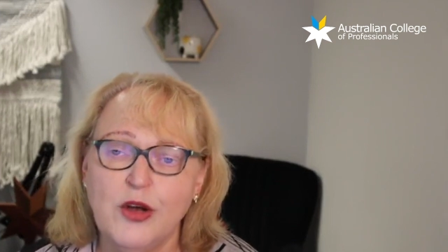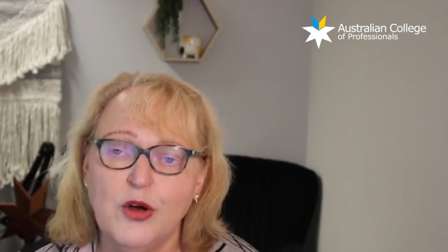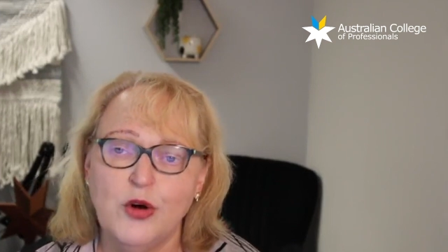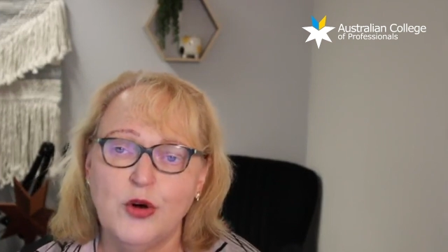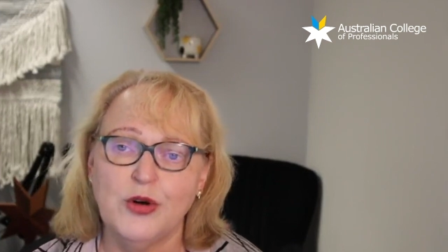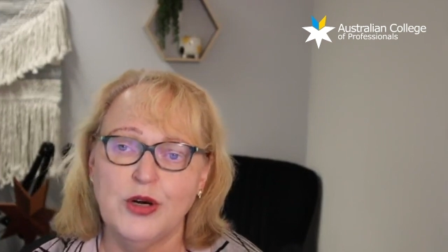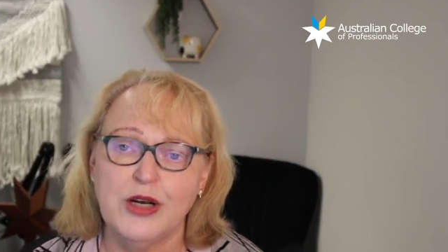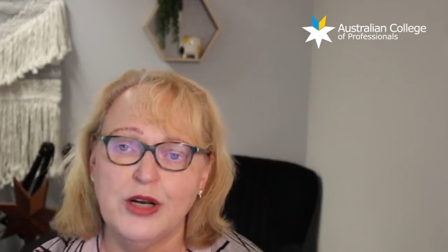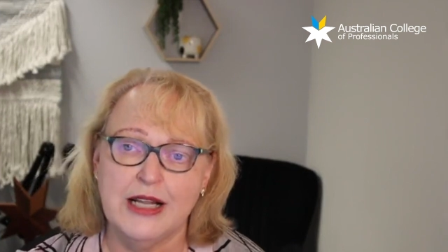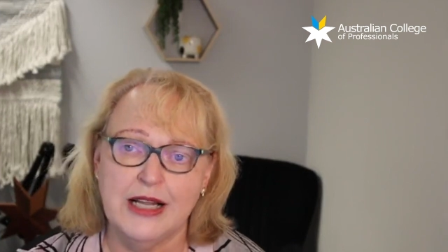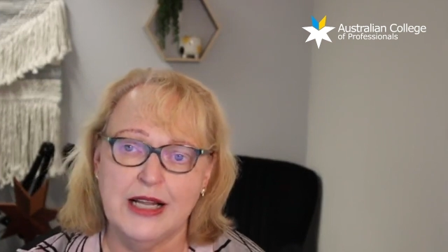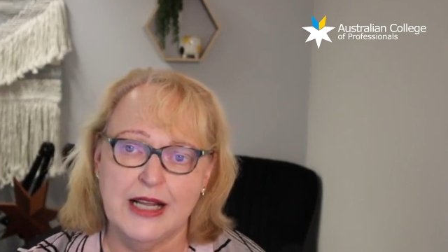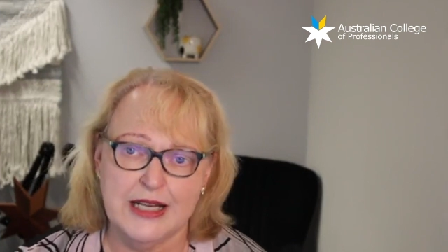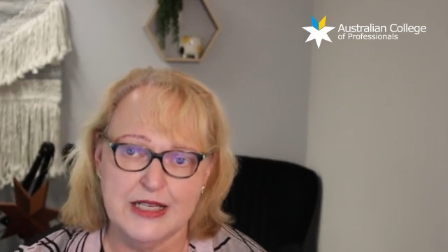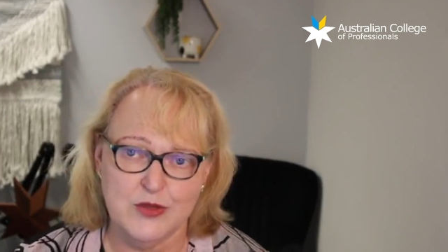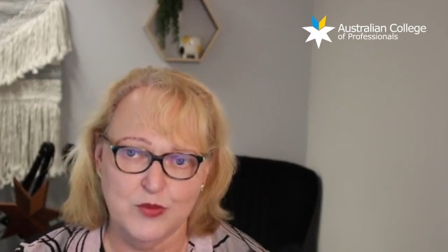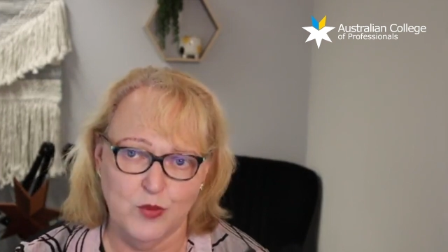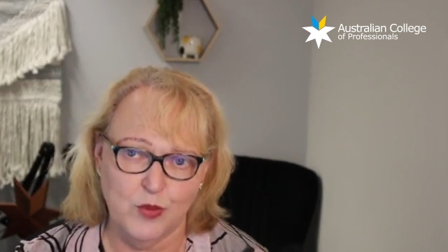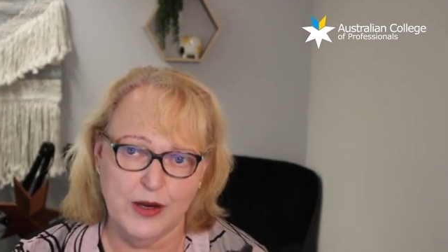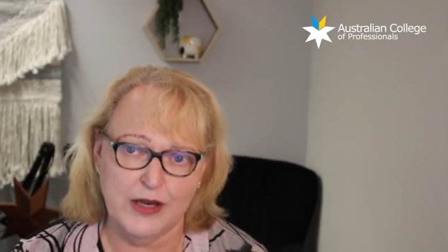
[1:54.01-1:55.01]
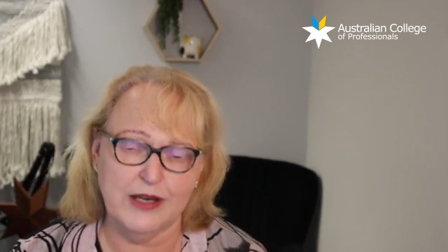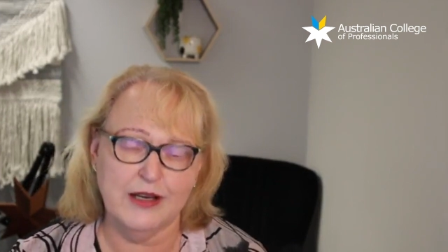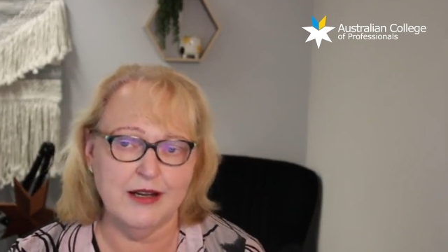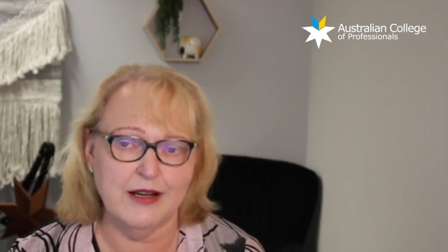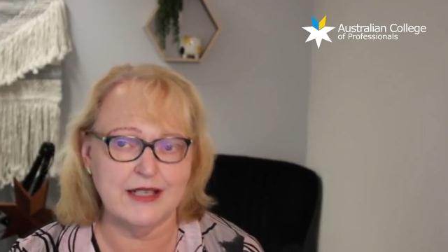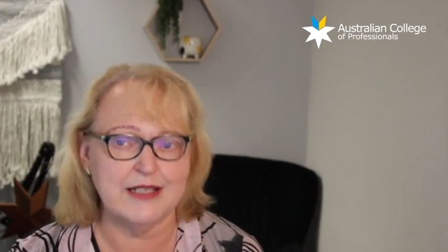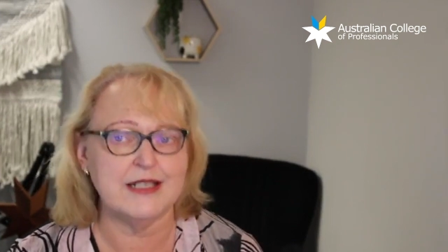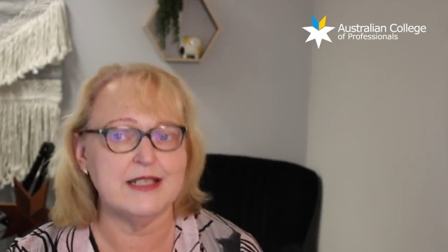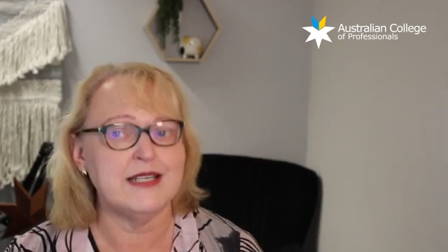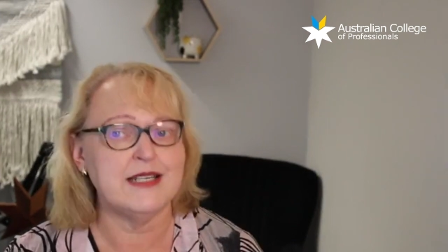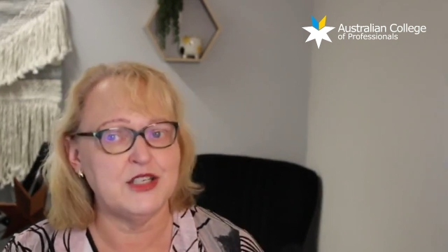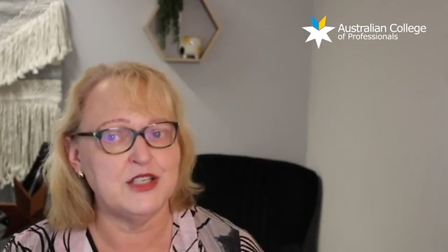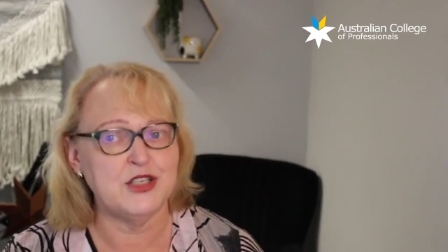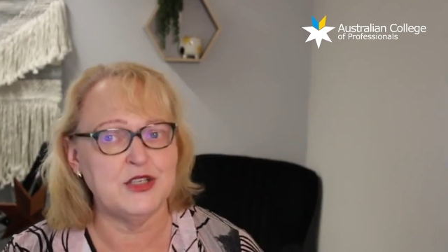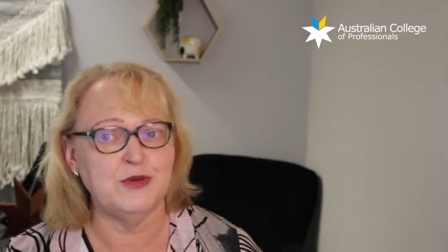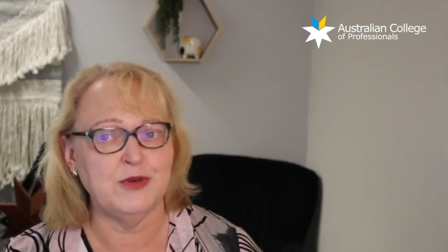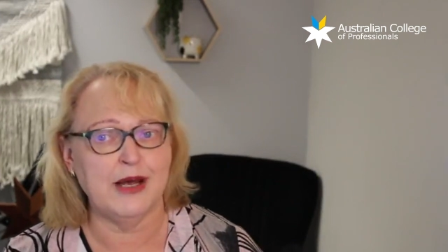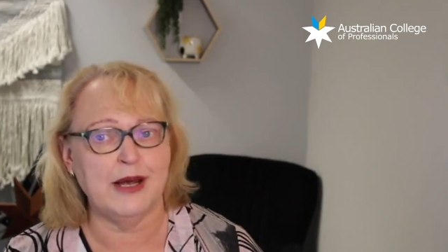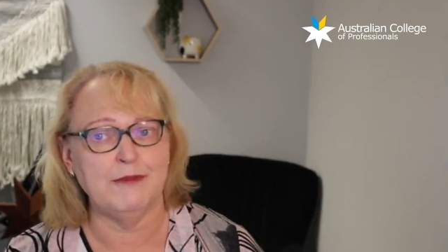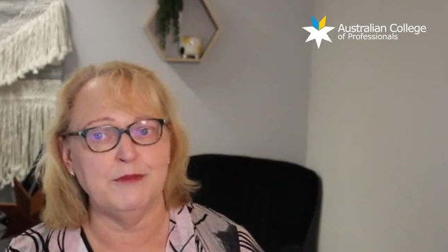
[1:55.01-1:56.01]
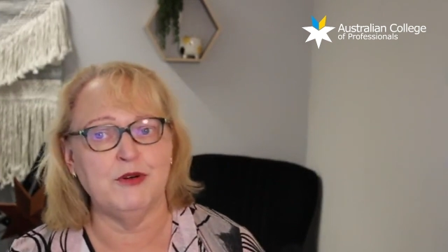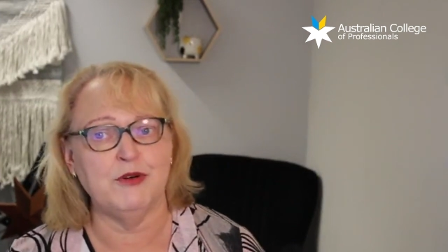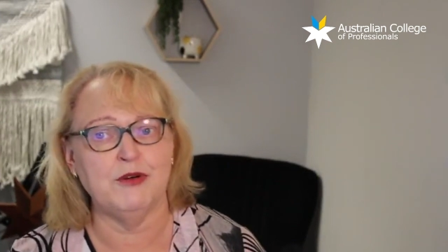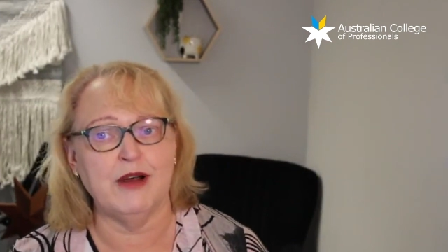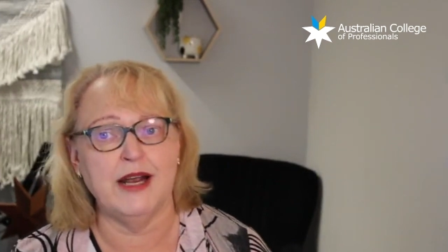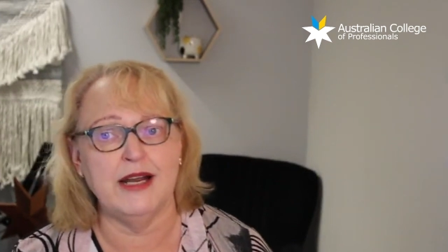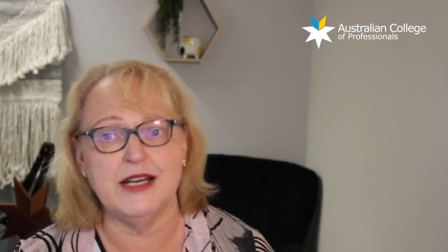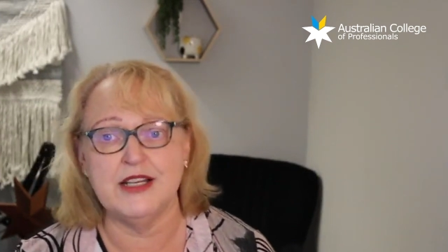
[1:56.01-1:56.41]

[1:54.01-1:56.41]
or a Class 1 license as you upgrade,